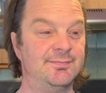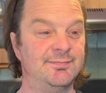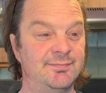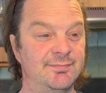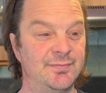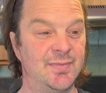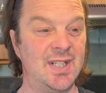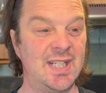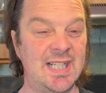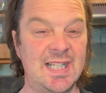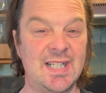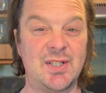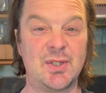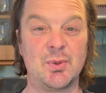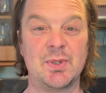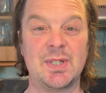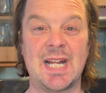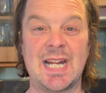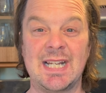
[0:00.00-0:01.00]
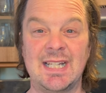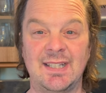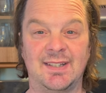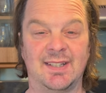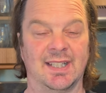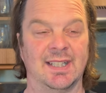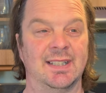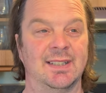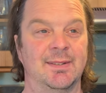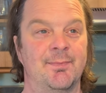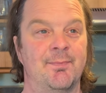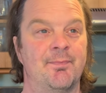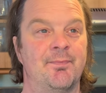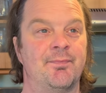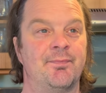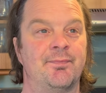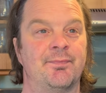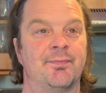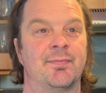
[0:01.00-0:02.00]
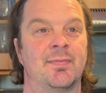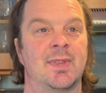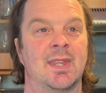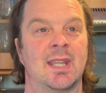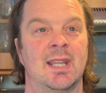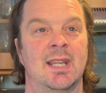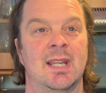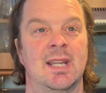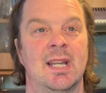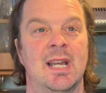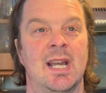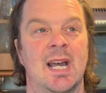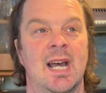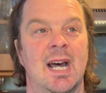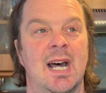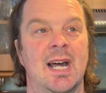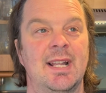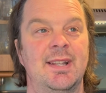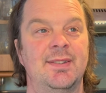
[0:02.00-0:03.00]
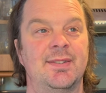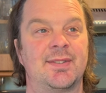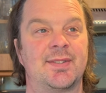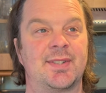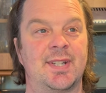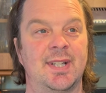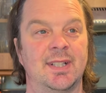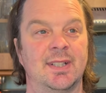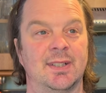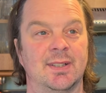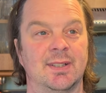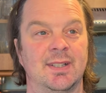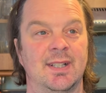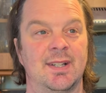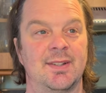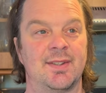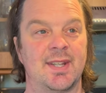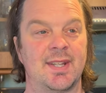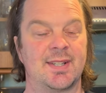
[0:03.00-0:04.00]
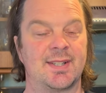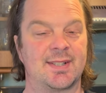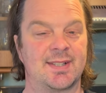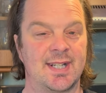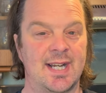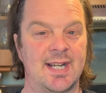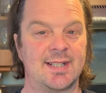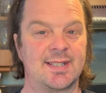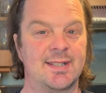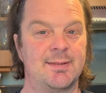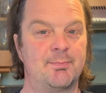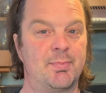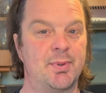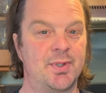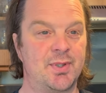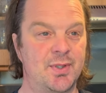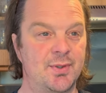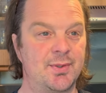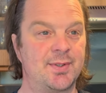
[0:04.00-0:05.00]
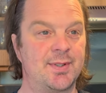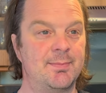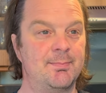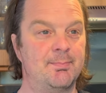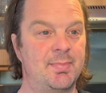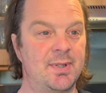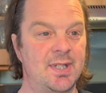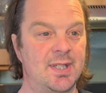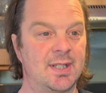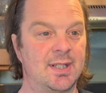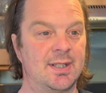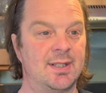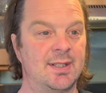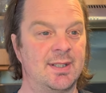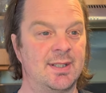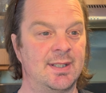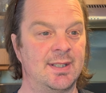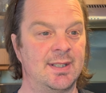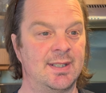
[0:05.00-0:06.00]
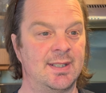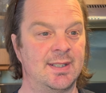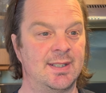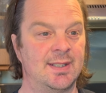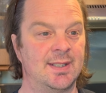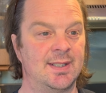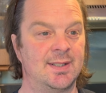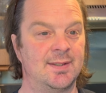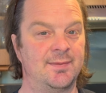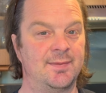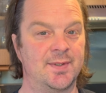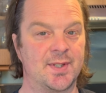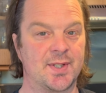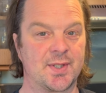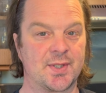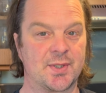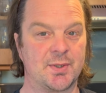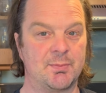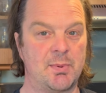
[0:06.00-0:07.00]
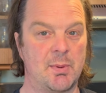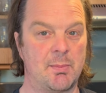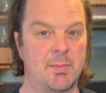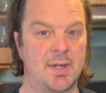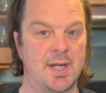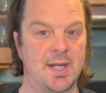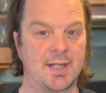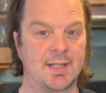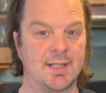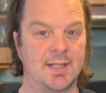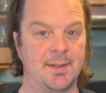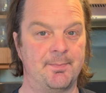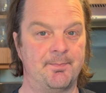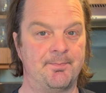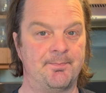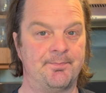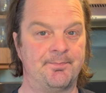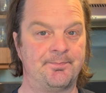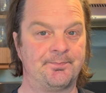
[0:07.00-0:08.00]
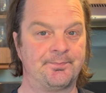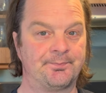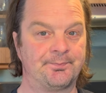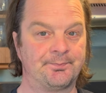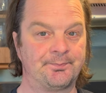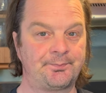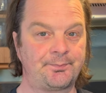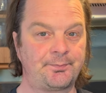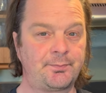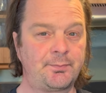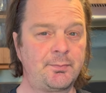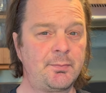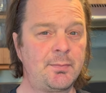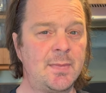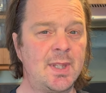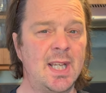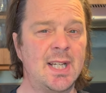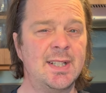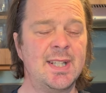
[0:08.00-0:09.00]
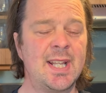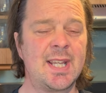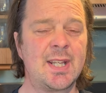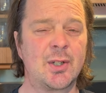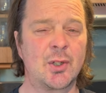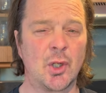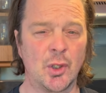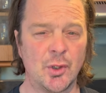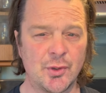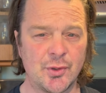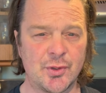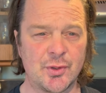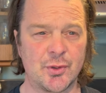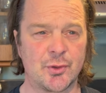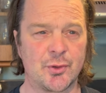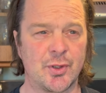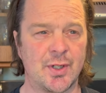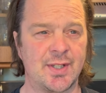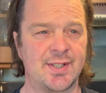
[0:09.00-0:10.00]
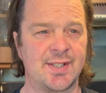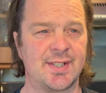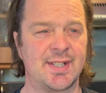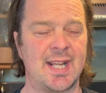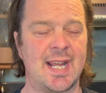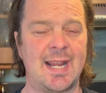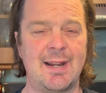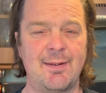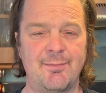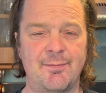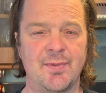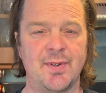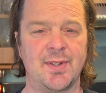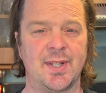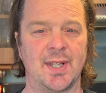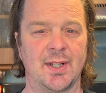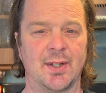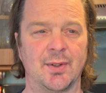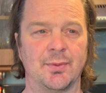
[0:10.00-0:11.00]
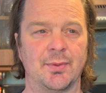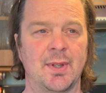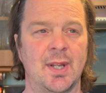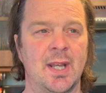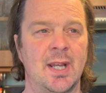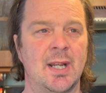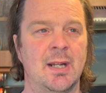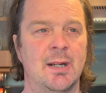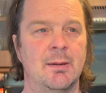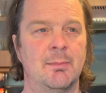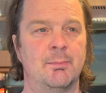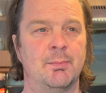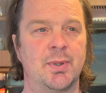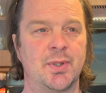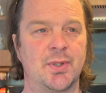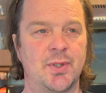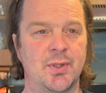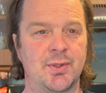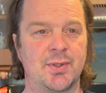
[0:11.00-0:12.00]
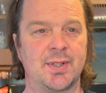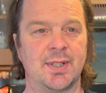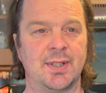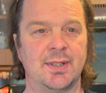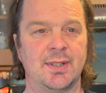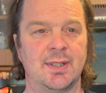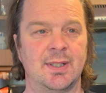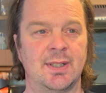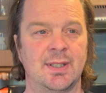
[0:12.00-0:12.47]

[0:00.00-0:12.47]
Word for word: really doing anything until they started producing beer for the supermarket. And they concentrated everything on producing